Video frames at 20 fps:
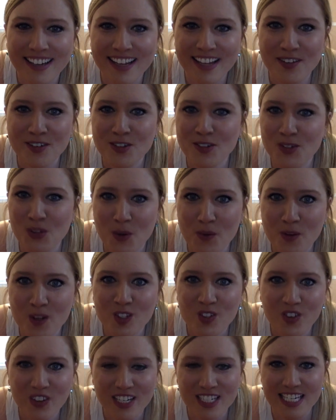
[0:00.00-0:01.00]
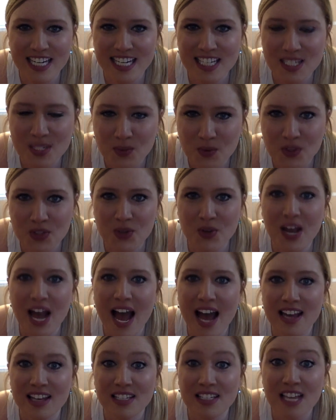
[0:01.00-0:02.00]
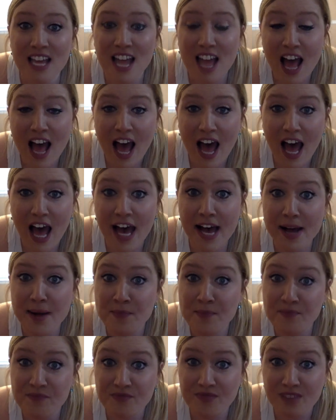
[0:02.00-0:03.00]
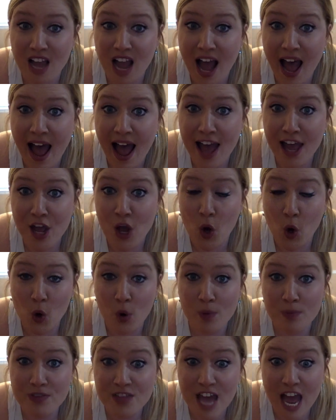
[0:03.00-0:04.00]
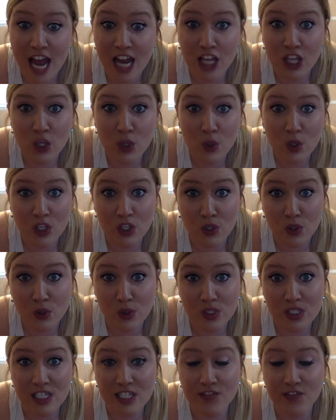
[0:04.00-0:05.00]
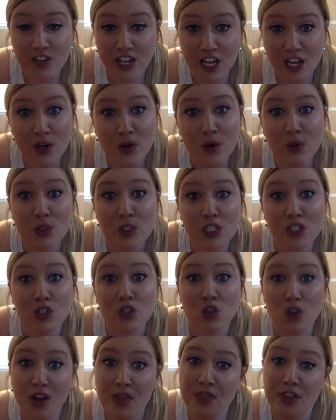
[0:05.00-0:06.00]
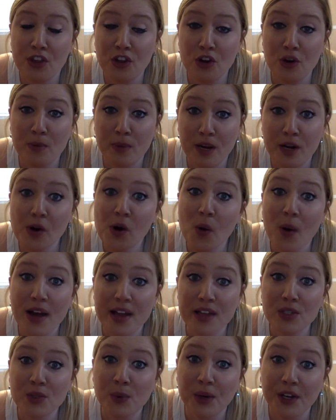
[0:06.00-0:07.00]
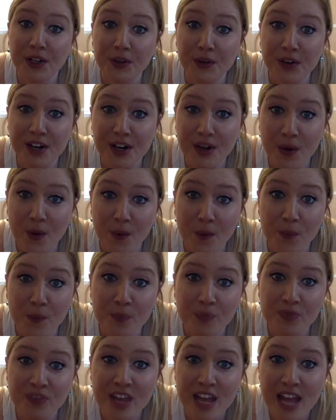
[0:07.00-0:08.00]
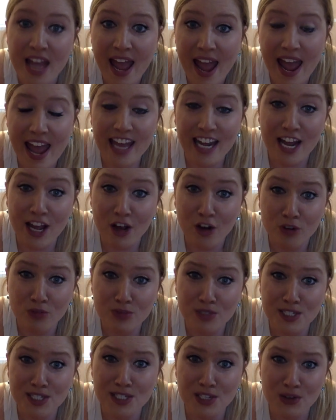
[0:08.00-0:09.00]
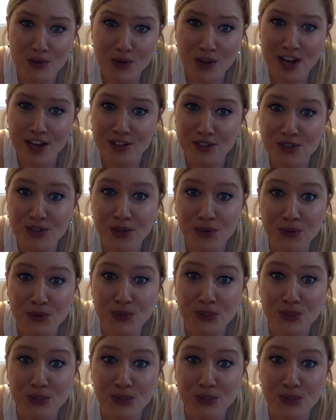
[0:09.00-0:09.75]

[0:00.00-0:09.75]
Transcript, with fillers: it was so much fun dancing with you guys. Um, I hope that you can use this video to strengthen your pirouettes while you're at home, and I hope to see you guys so